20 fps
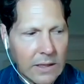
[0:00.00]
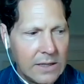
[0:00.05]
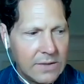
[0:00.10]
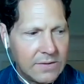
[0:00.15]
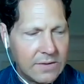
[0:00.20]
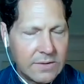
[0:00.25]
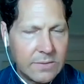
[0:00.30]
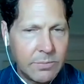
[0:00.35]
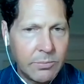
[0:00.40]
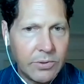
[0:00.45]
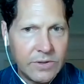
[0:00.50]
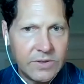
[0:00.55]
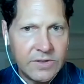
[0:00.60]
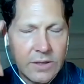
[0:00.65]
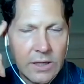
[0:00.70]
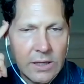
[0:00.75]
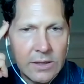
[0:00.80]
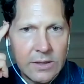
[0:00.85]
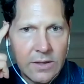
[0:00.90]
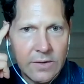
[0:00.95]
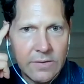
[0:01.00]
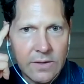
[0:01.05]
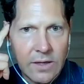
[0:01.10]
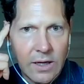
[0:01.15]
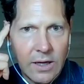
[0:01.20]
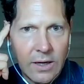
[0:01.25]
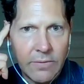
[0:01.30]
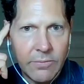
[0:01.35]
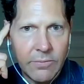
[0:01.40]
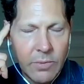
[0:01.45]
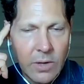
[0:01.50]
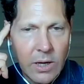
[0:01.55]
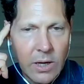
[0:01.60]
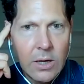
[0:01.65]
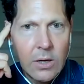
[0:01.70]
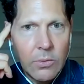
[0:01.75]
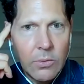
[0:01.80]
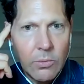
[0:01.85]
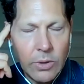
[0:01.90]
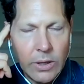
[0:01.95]
it does kind of
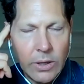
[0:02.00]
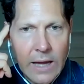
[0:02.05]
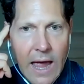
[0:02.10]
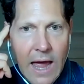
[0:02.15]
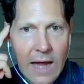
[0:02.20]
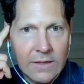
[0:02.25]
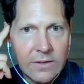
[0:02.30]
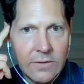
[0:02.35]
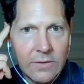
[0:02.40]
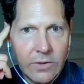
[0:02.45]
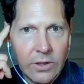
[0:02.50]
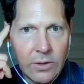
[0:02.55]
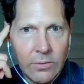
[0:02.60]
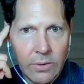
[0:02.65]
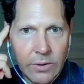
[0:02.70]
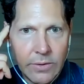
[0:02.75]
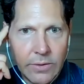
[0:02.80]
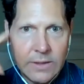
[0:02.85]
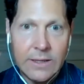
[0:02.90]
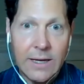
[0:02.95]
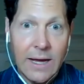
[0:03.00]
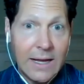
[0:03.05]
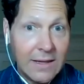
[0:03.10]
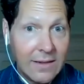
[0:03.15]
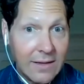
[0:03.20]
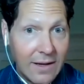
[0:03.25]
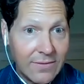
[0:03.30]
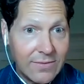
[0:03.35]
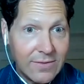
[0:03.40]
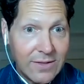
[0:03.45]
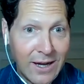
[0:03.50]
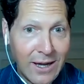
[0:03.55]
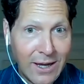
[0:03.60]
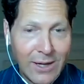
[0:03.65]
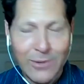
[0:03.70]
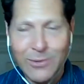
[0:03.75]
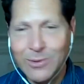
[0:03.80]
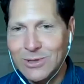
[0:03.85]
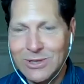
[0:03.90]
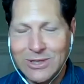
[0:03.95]
really actively erode the diet and
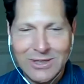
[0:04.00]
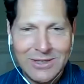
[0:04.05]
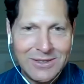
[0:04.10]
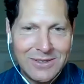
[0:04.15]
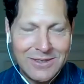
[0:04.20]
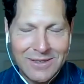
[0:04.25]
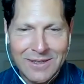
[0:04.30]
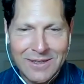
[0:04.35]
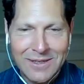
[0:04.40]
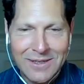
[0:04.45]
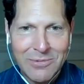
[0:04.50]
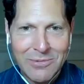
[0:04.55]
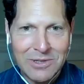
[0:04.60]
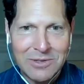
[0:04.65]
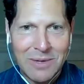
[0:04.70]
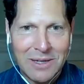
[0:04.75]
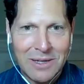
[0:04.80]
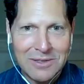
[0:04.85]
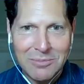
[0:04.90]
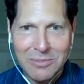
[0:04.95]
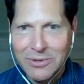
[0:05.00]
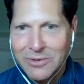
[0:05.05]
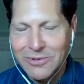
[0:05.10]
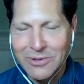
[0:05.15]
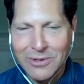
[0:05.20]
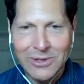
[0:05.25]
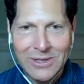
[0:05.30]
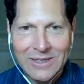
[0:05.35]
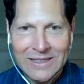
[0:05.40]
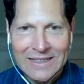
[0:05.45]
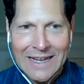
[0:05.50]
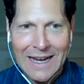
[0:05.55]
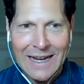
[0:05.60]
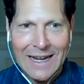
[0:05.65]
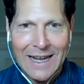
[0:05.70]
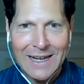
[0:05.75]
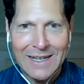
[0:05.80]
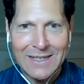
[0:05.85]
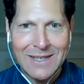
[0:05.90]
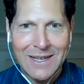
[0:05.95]
lifestyle, which is responsible for
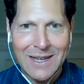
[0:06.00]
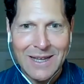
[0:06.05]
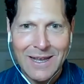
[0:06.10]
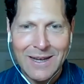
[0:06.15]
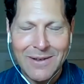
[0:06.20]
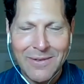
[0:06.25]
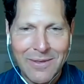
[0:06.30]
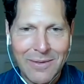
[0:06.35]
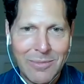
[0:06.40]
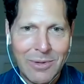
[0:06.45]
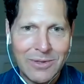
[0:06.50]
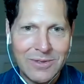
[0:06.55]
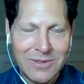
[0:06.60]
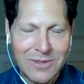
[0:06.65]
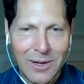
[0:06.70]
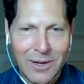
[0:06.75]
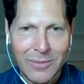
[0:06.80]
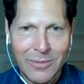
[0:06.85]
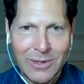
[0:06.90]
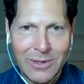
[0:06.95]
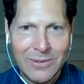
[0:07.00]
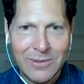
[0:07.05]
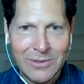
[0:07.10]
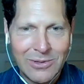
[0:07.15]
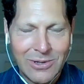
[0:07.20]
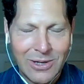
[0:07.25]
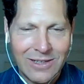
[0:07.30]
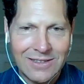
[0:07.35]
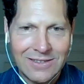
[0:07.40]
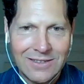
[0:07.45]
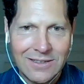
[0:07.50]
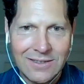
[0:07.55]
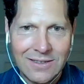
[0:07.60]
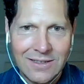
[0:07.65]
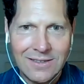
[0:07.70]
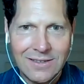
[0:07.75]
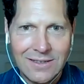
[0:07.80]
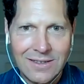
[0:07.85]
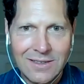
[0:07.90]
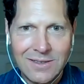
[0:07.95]
9 out of 10 of the most common chronic
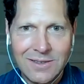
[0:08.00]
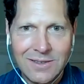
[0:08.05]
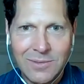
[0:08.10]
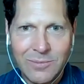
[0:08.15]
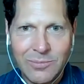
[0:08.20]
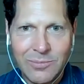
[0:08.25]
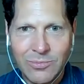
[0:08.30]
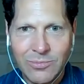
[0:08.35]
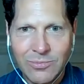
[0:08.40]
diseases.